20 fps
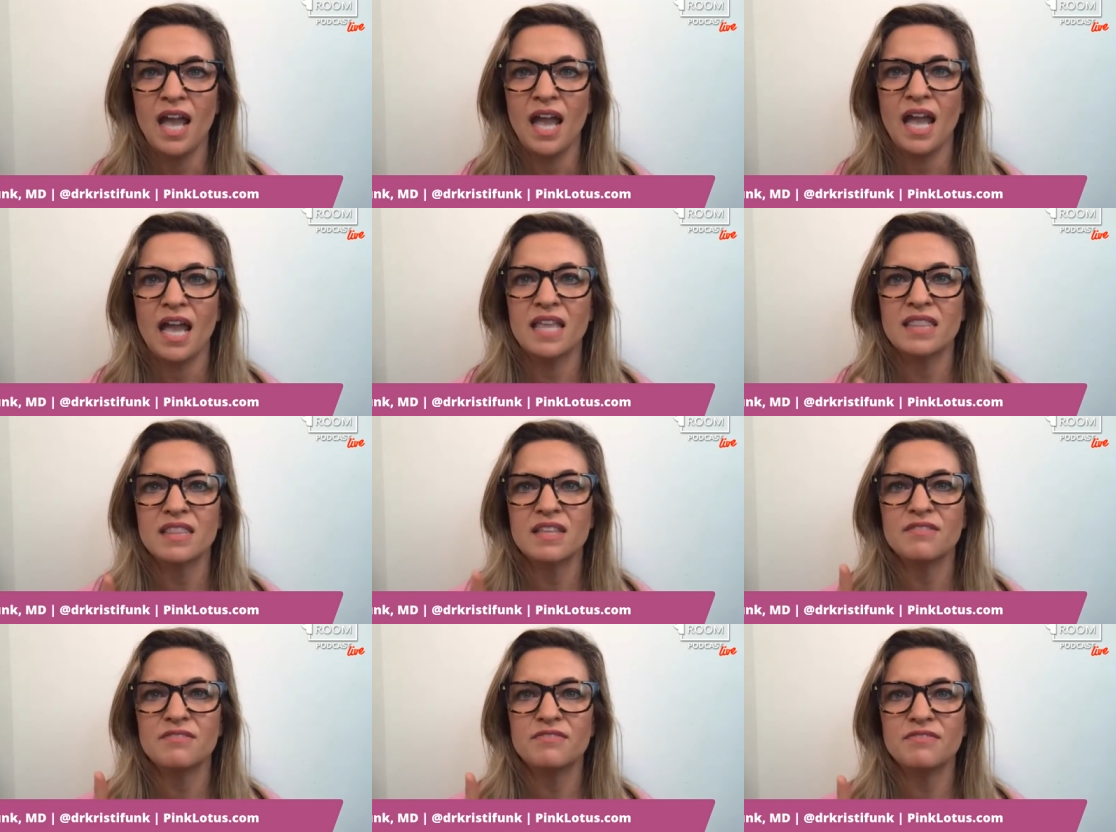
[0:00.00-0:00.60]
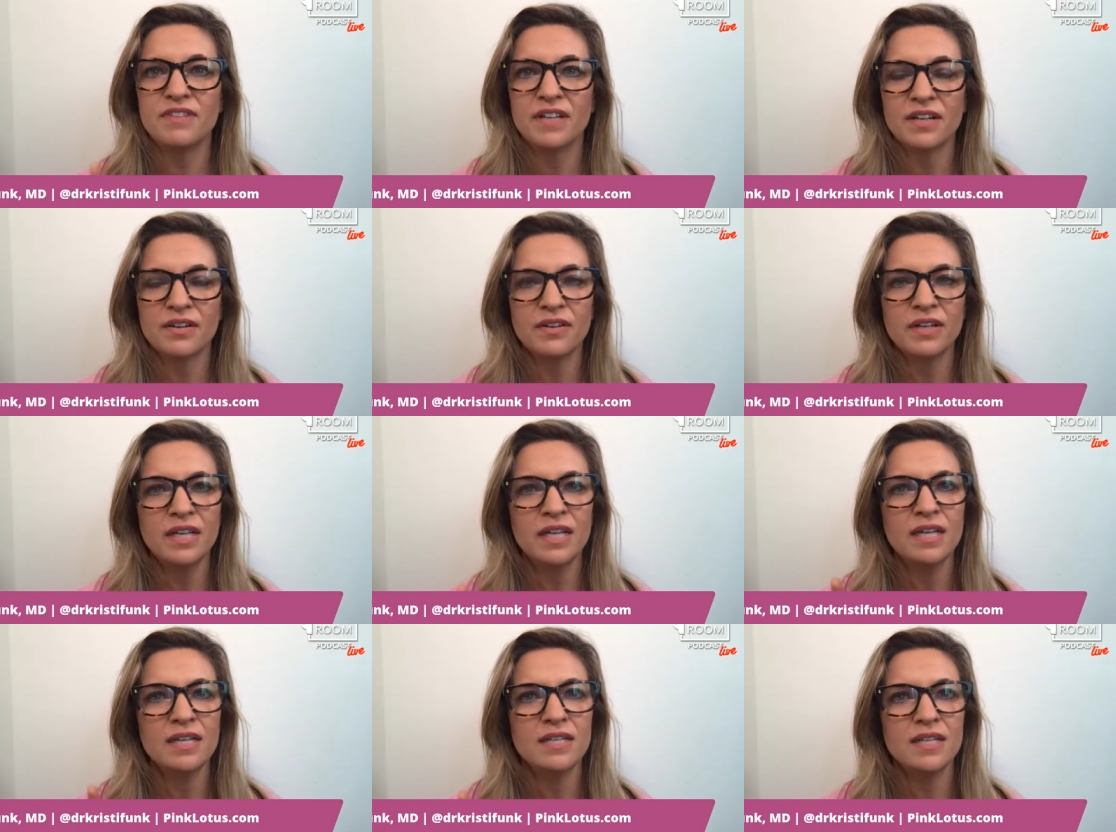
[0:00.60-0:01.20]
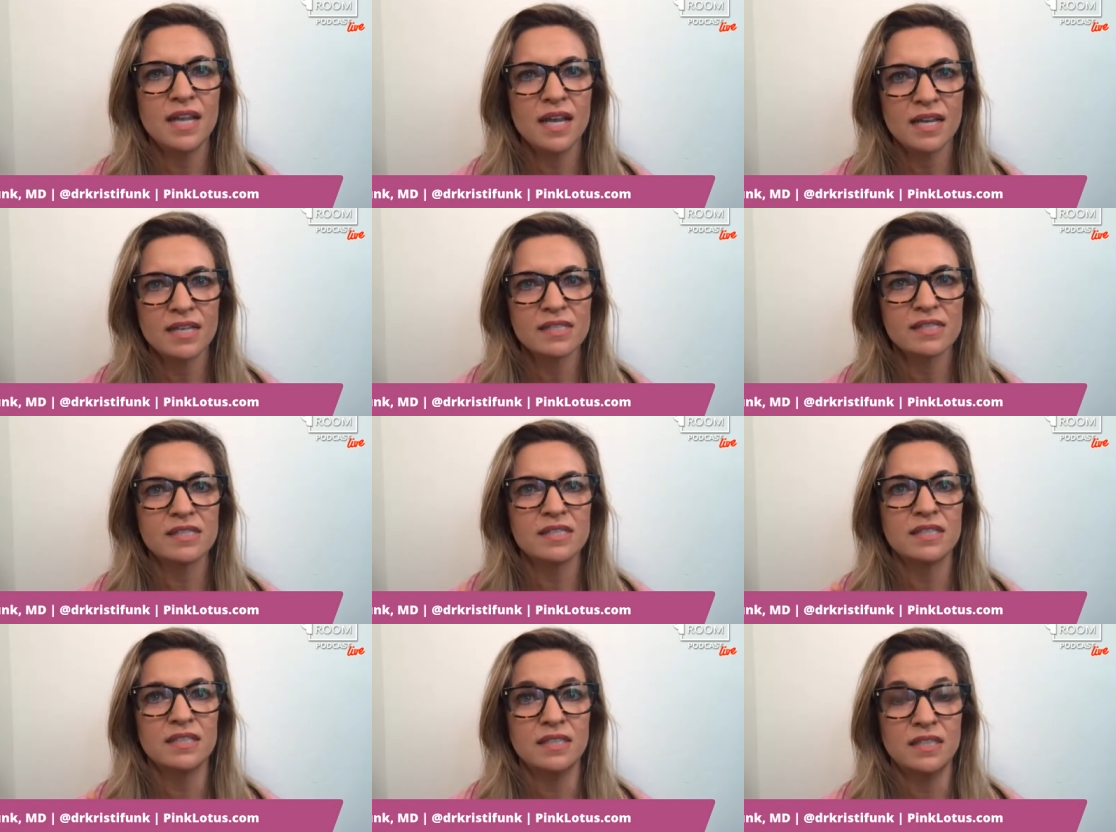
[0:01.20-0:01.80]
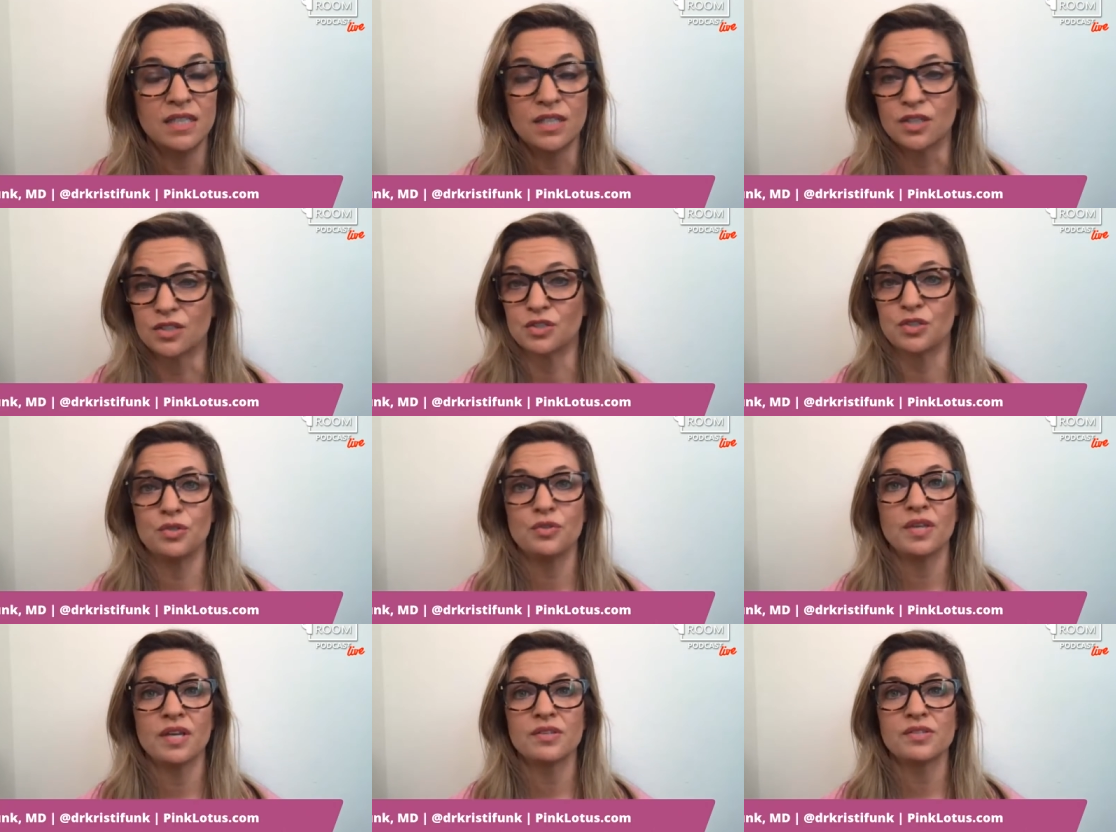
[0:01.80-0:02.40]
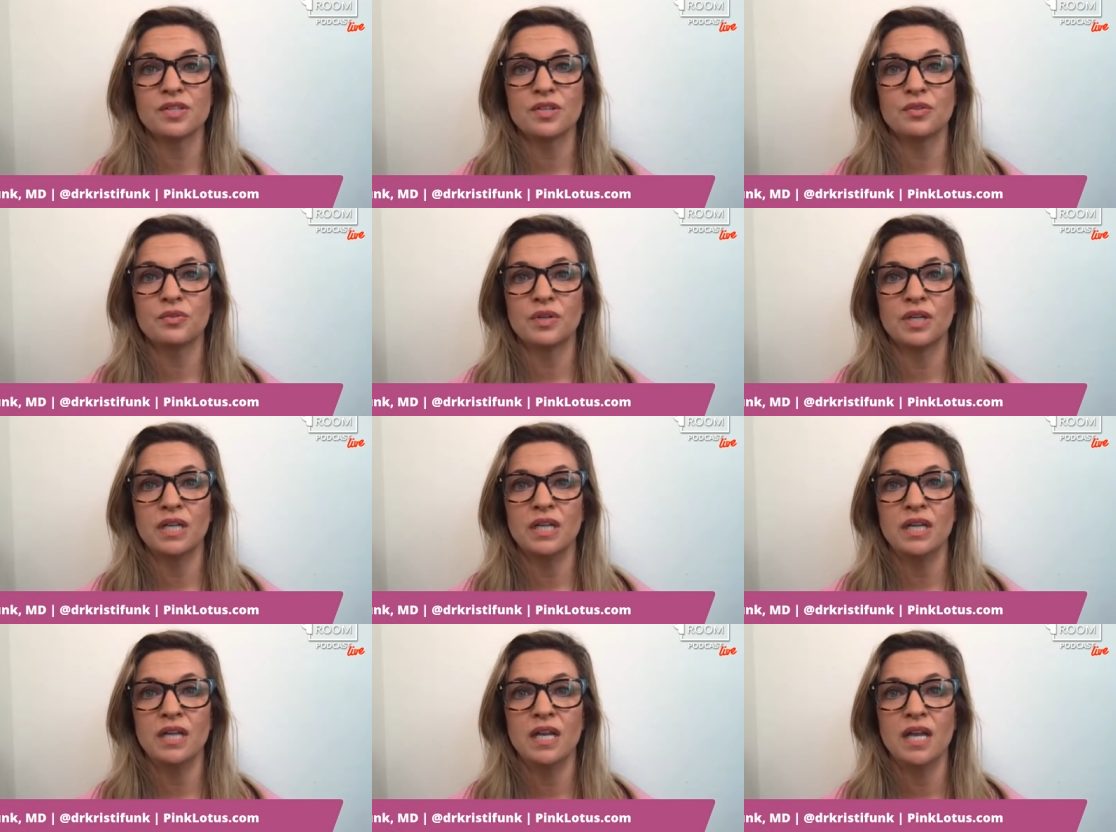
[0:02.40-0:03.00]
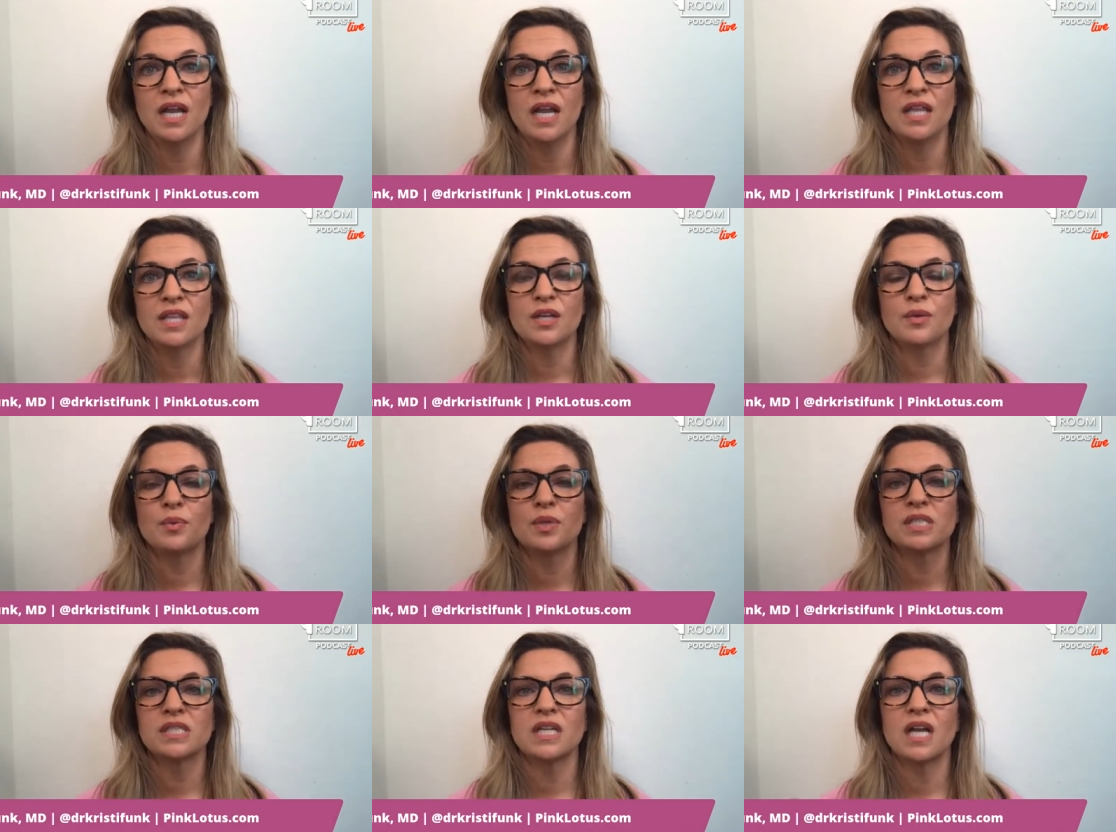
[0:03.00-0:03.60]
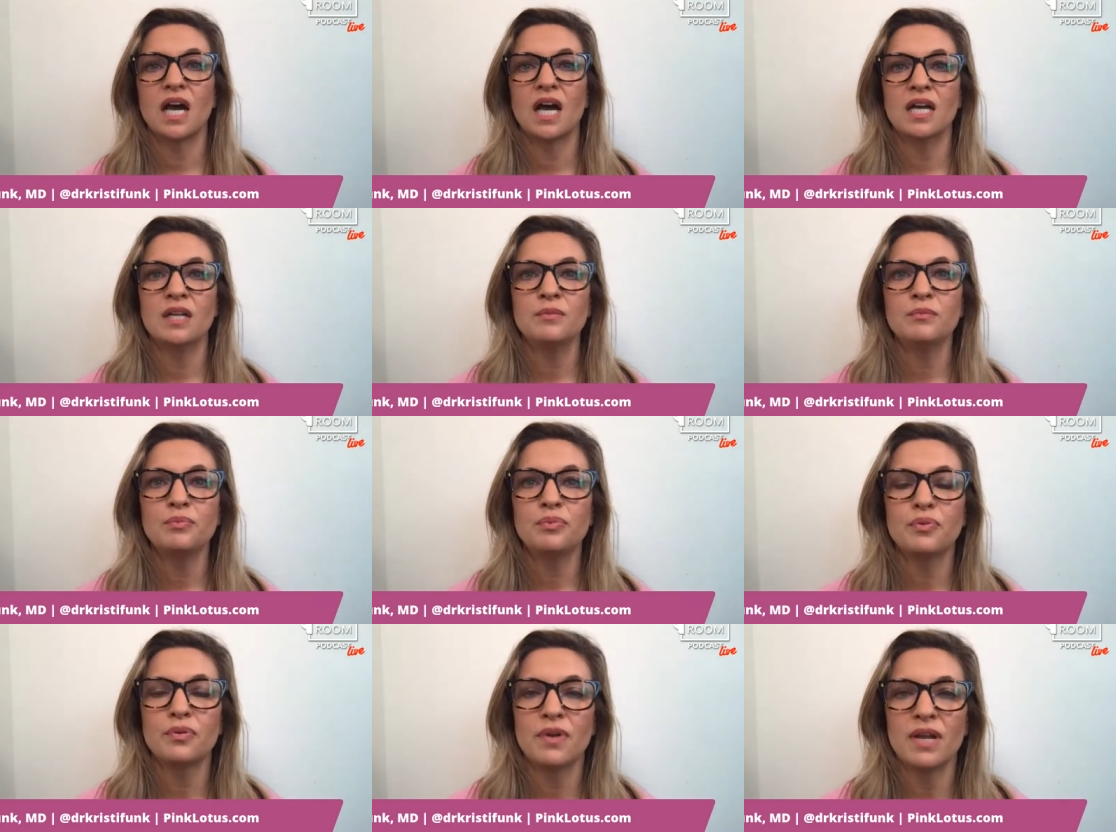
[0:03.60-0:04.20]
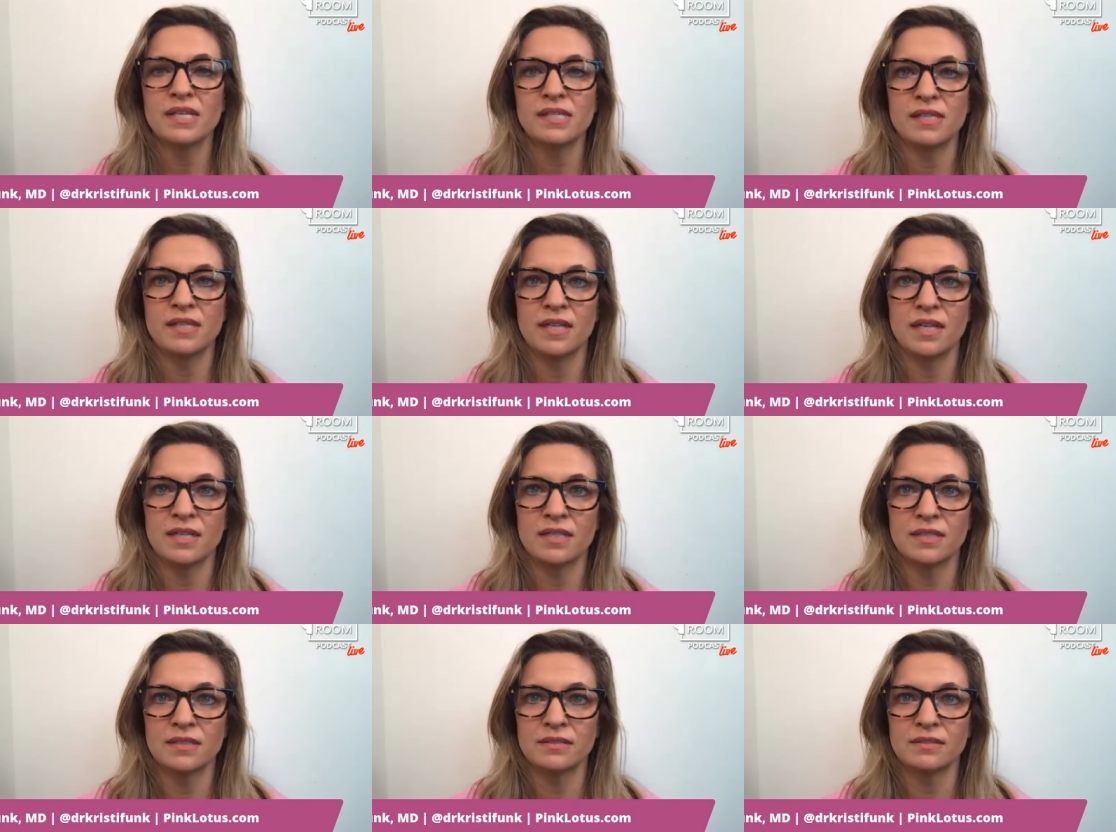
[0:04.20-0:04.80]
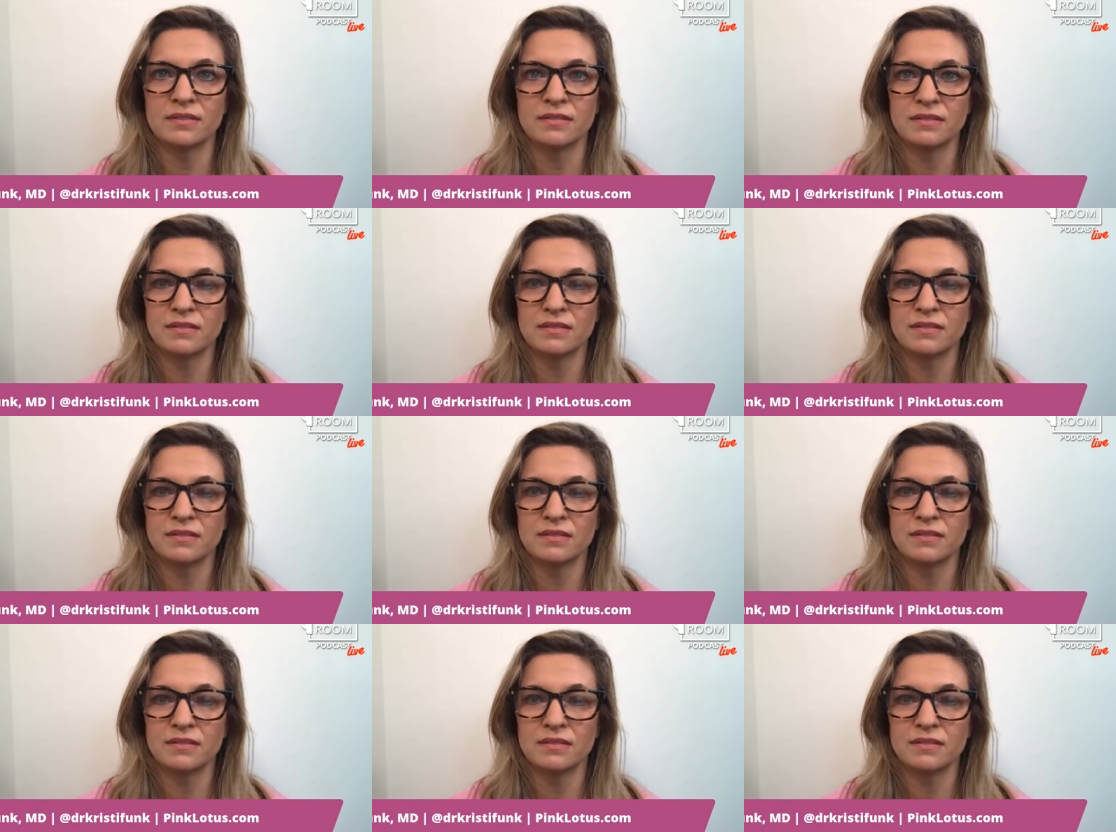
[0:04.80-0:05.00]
And the very next year, 2003, there was an unprecedented,